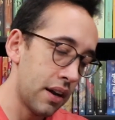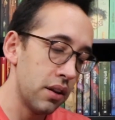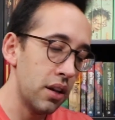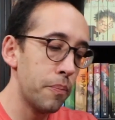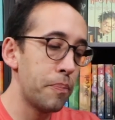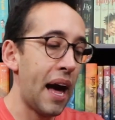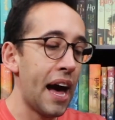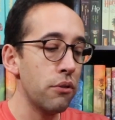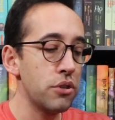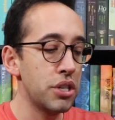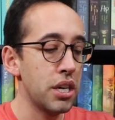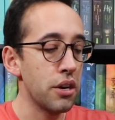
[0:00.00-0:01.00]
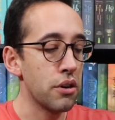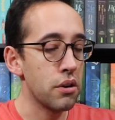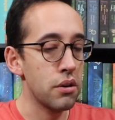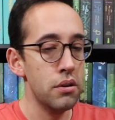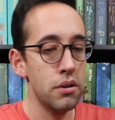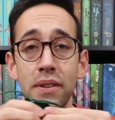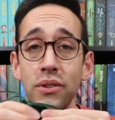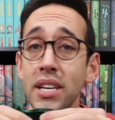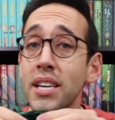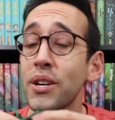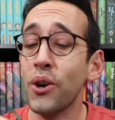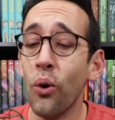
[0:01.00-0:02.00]
a little pouch here. Feels
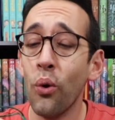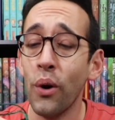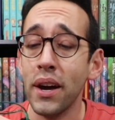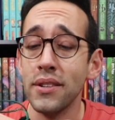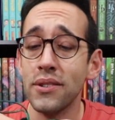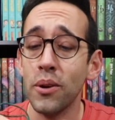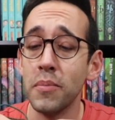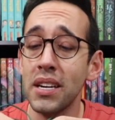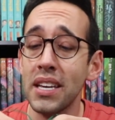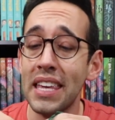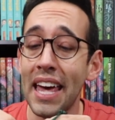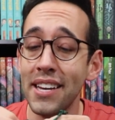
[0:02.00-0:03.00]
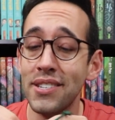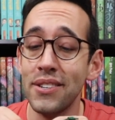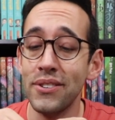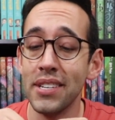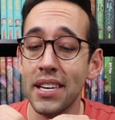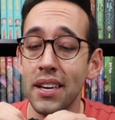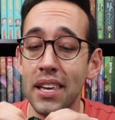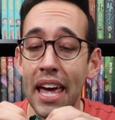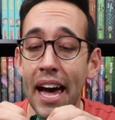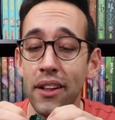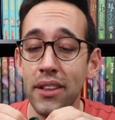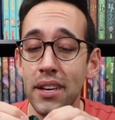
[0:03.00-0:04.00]
like a coin. So I'm gonna guess there's like a
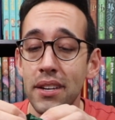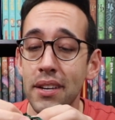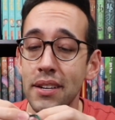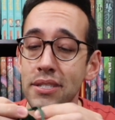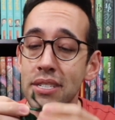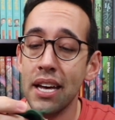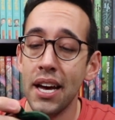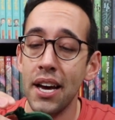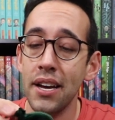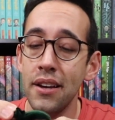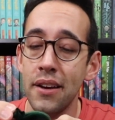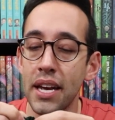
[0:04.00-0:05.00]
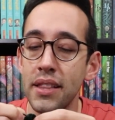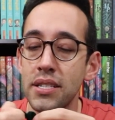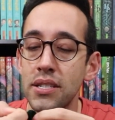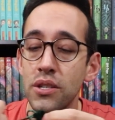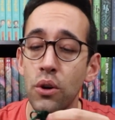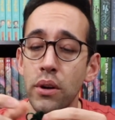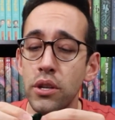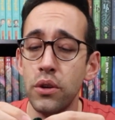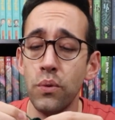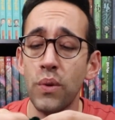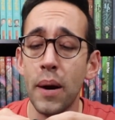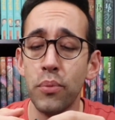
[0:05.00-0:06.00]
galleon inside, and this is going
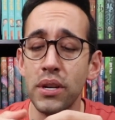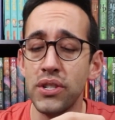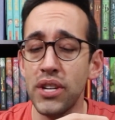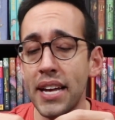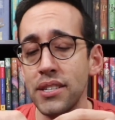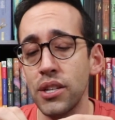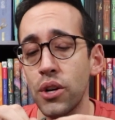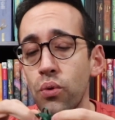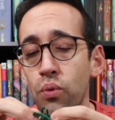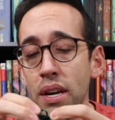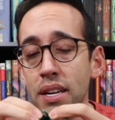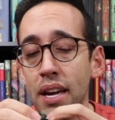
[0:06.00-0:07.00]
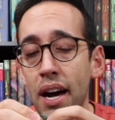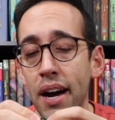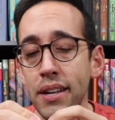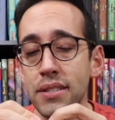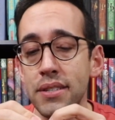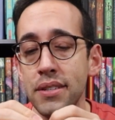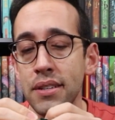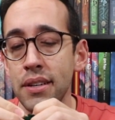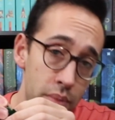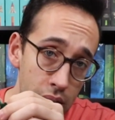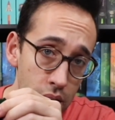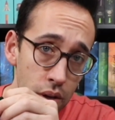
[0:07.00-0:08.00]
to represent Gringotts.
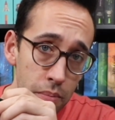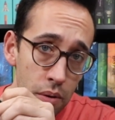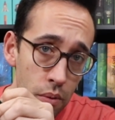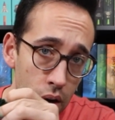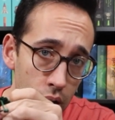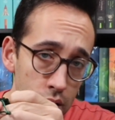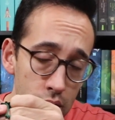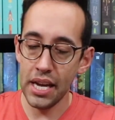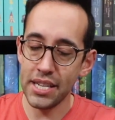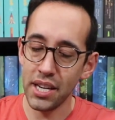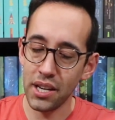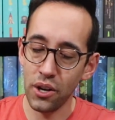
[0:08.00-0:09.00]
But I could be wrong. It's a